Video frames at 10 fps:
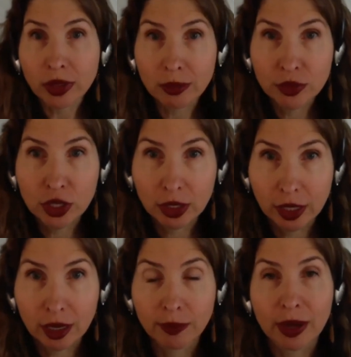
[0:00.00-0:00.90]
want them to
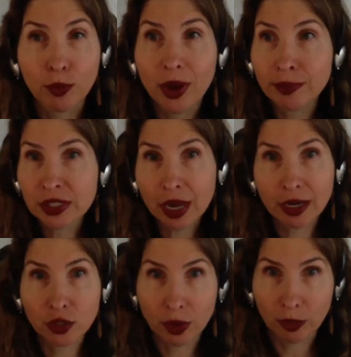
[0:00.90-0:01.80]
click on my
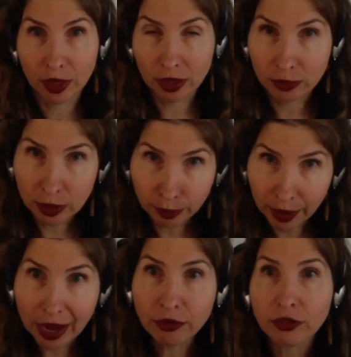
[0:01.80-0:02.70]
website? Do I want them to
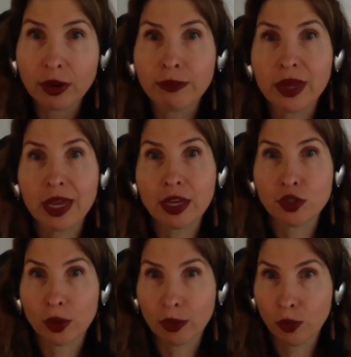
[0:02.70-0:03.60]
buy from
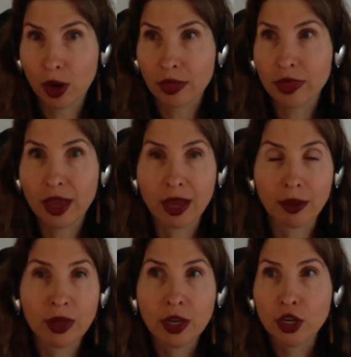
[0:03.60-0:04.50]
me? Do I want
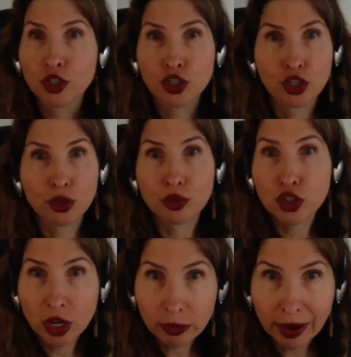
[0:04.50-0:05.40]
them to
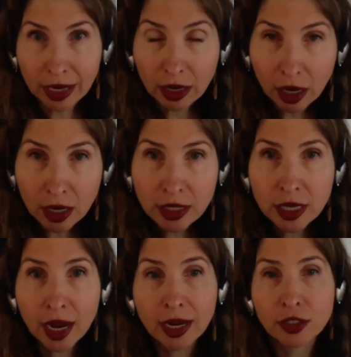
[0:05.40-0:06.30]
share my
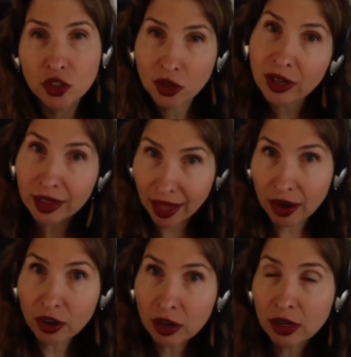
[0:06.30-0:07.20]
content? Start
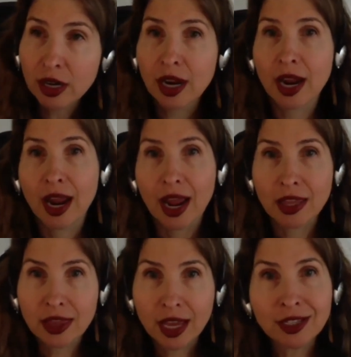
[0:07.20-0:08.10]
there.
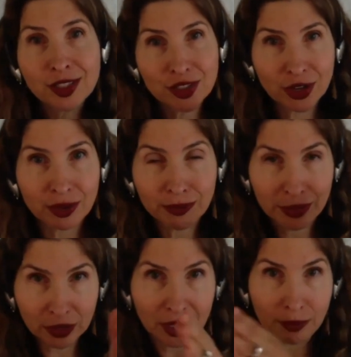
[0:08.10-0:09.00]
And then start
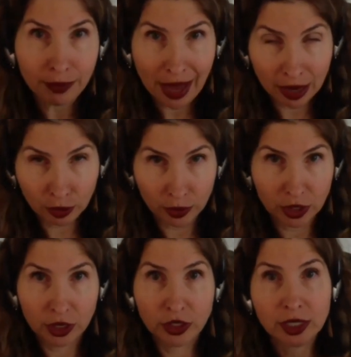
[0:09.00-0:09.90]
building
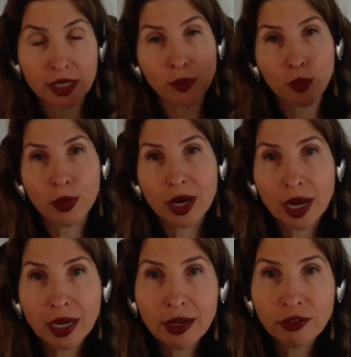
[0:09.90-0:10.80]
backward to say, well, what
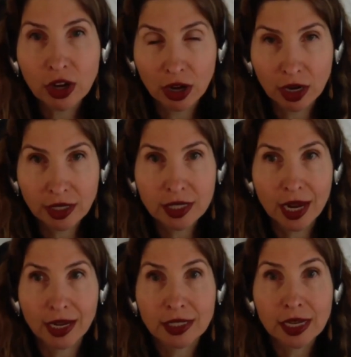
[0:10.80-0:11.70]
kind of
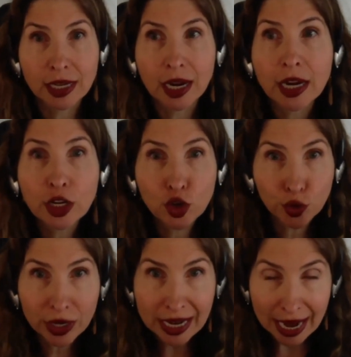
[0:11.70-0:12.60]
content can I
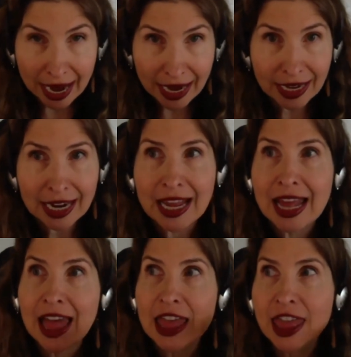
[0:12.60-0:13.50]
create
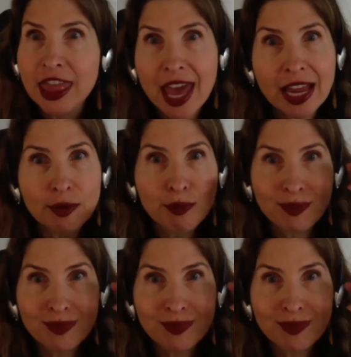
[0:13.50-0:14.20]
that